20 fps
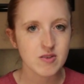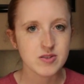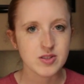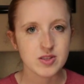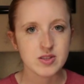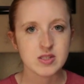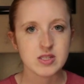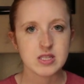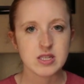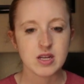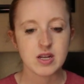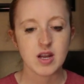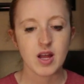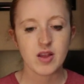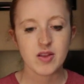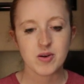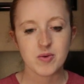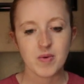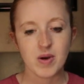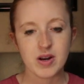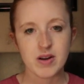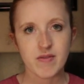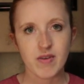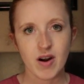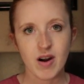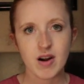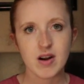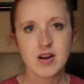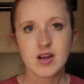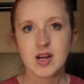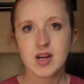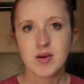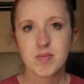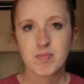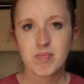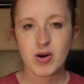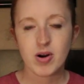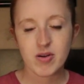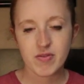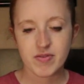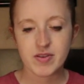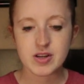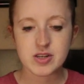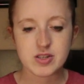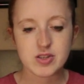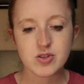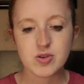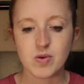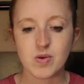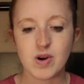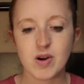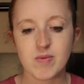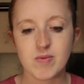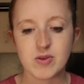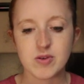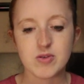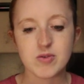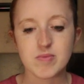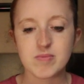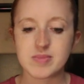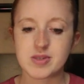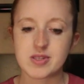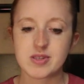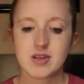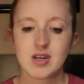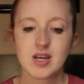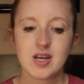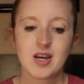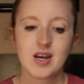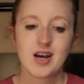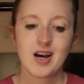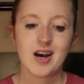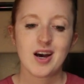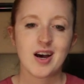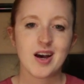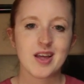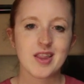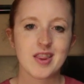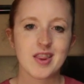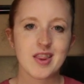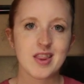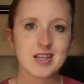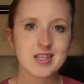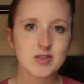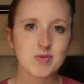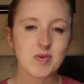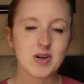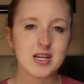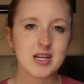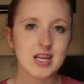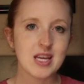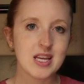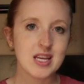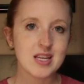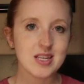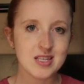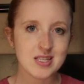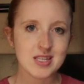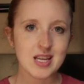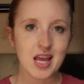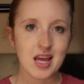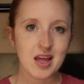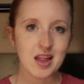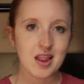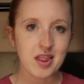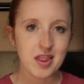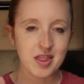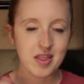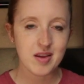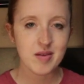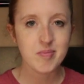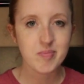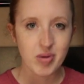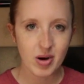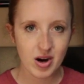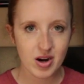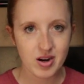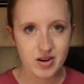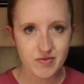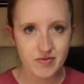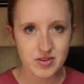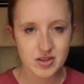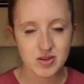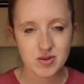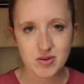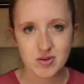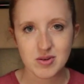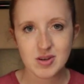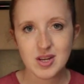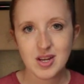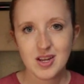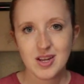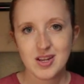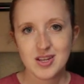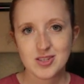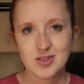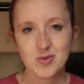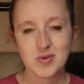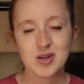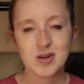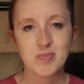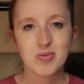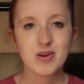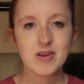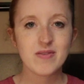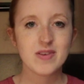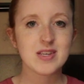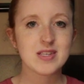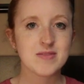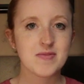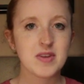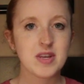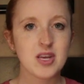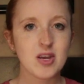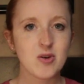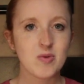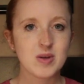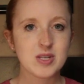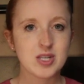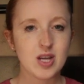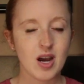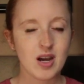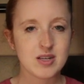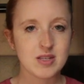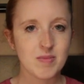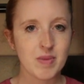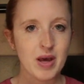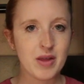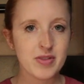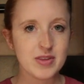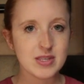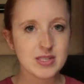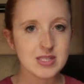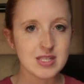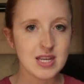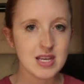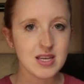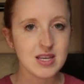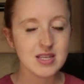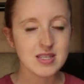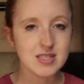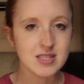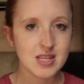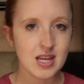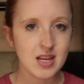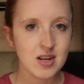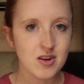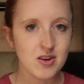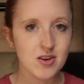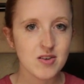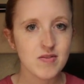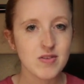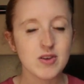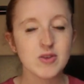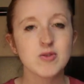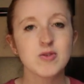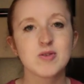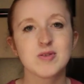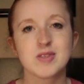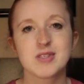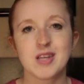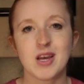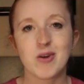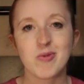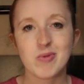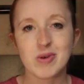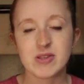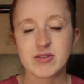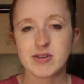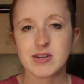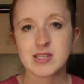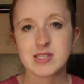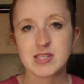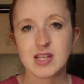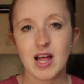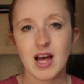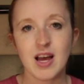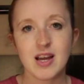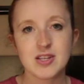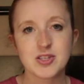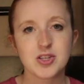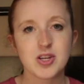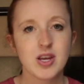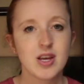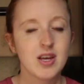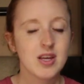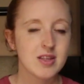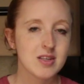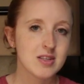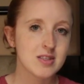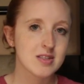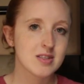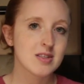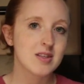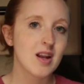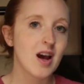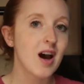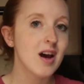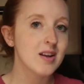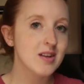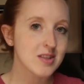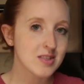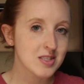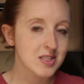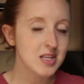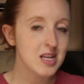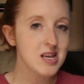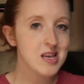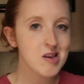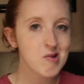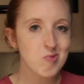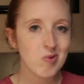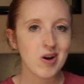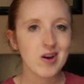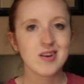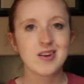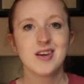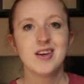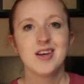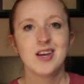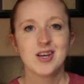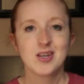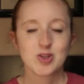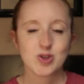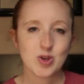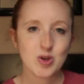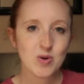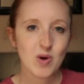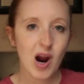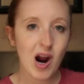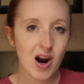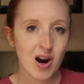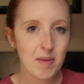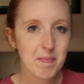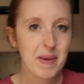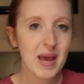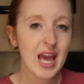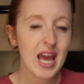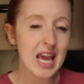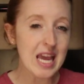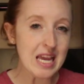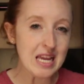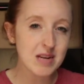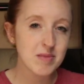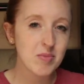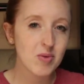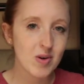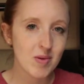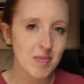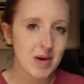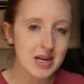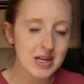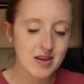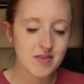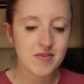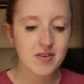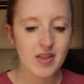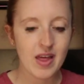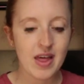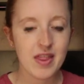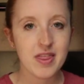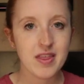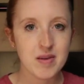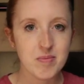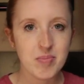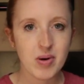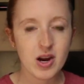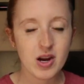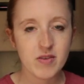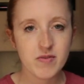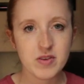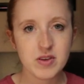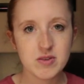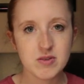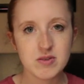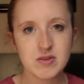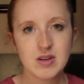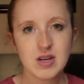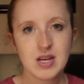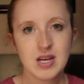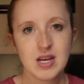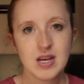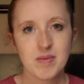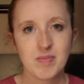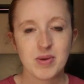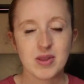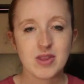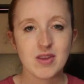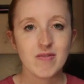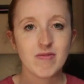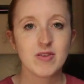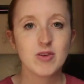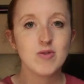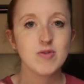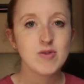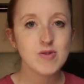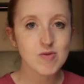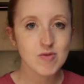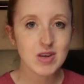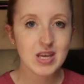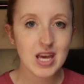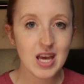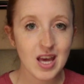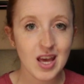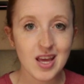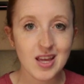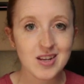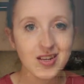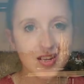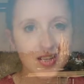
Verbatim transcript: So this is another one of our perfect score rooms. Uh, this one is a theme park view. So in a previous video, we talked about the sneaky standard views at Wilderness Lodge is not a sneaky one, so you are paying more money for that theme park view, but the view you get